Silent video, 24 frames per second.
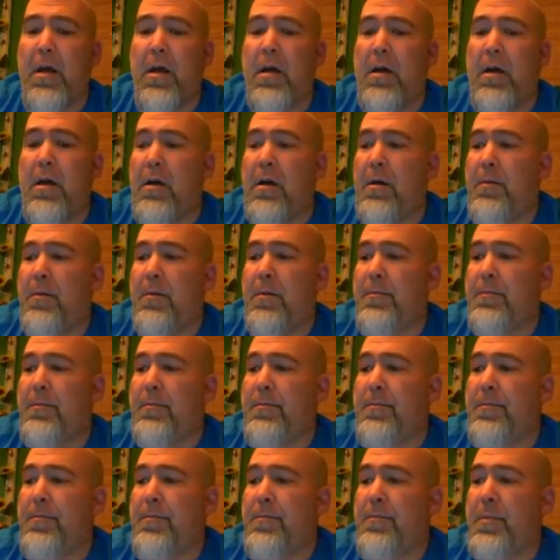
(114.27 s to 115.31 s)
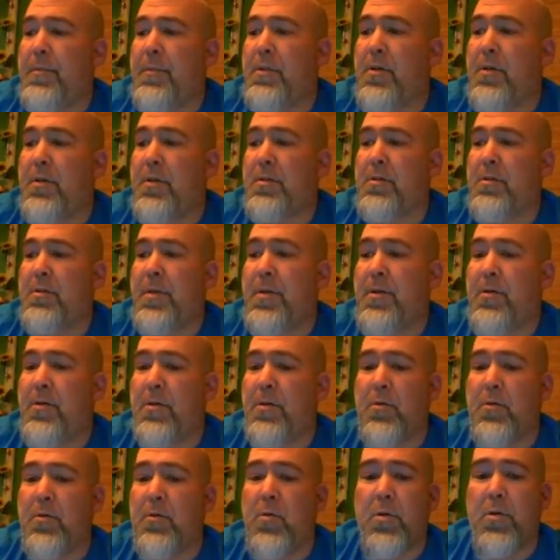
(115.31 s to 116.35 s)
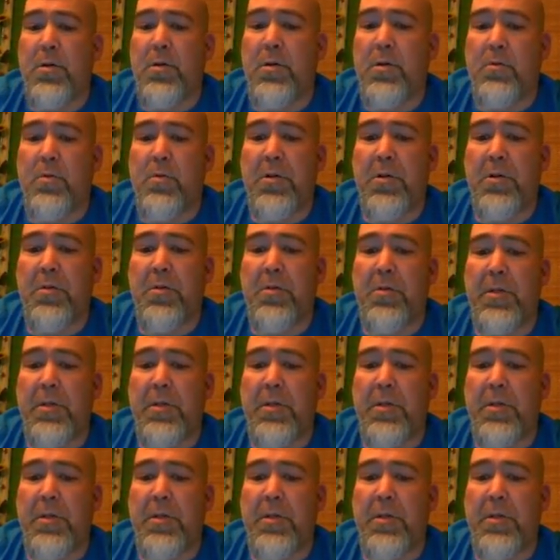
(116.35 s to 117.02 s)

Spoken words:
Talks about our course, what we're going to be